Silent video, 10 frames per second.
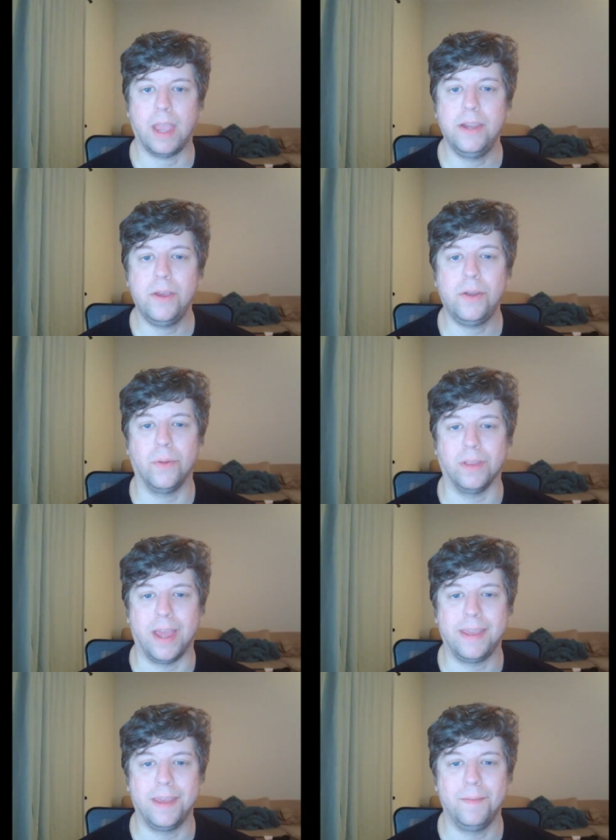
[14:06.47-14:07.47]
I know you don't
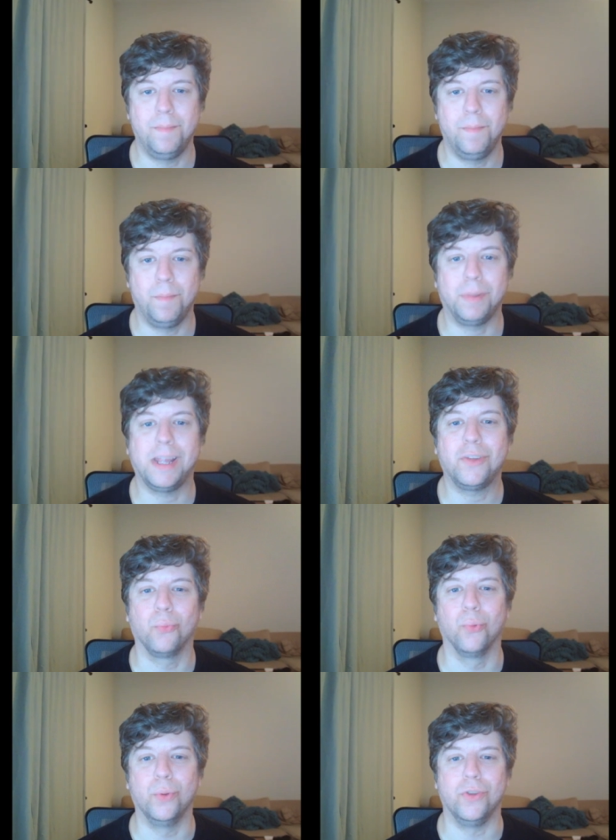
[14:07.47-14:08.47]
like him, but that's
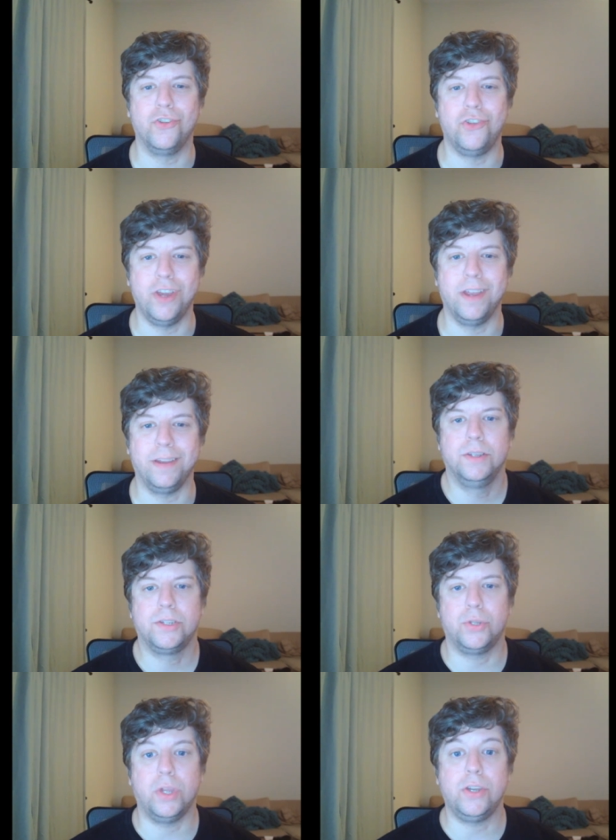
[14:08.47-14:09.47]
rude as shit.
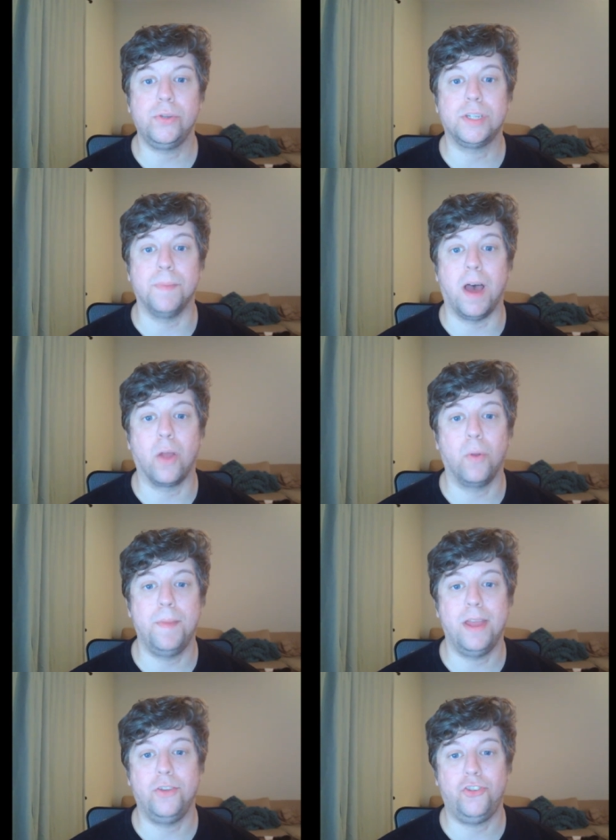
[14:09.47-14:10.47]
So they do some
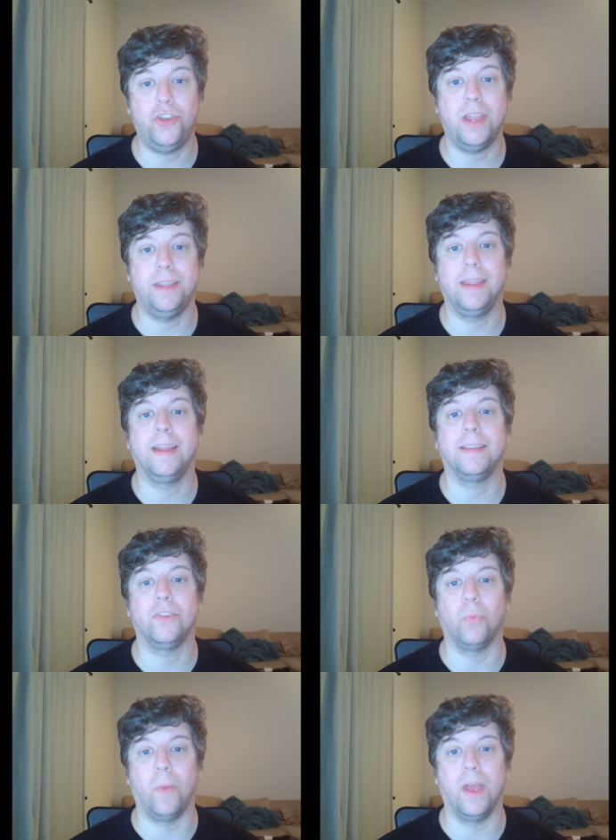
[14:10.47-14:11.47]
Aquaman shit and they get
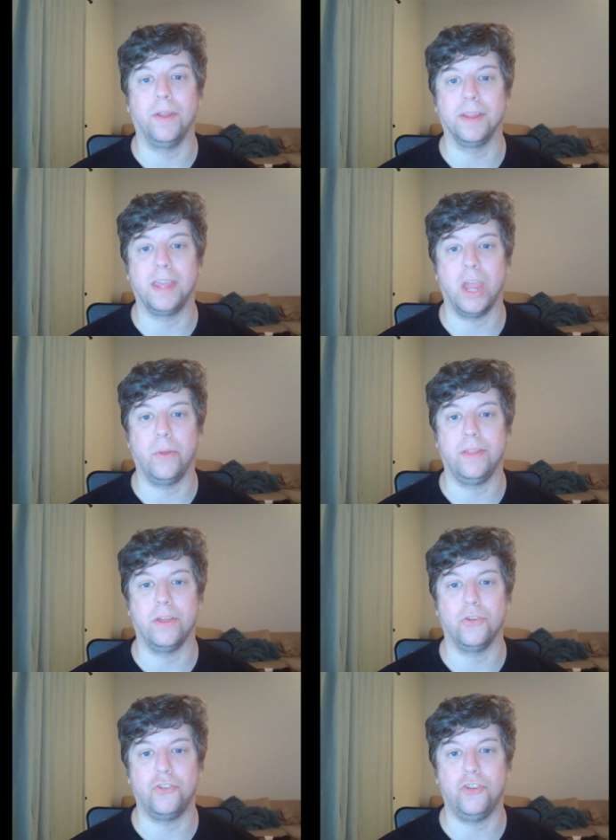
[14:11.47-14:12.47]
this whale to carry
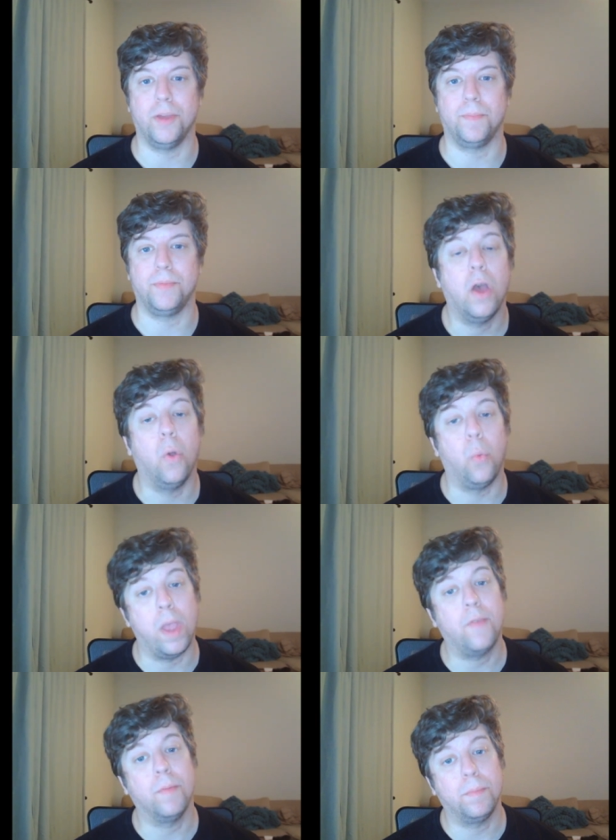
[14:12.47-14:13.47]
their ship
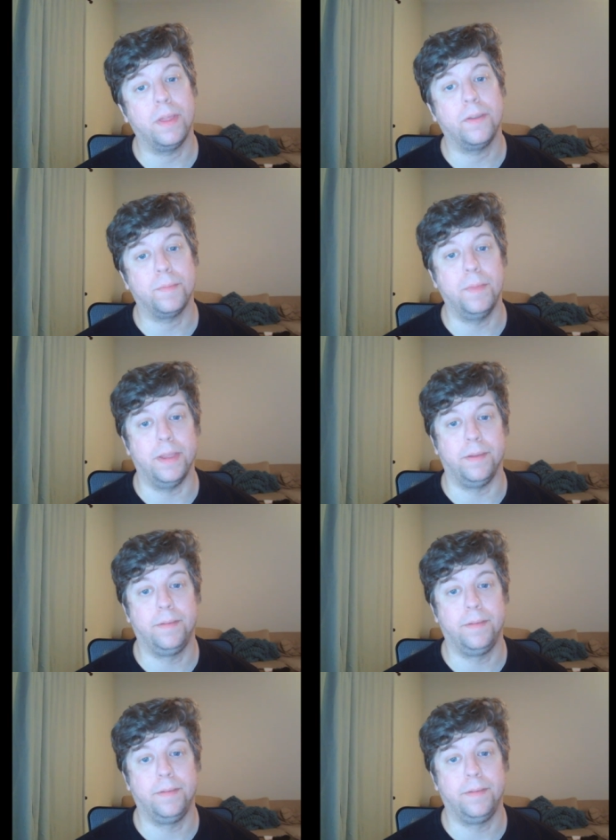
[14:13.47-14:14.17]
away from Blair's men.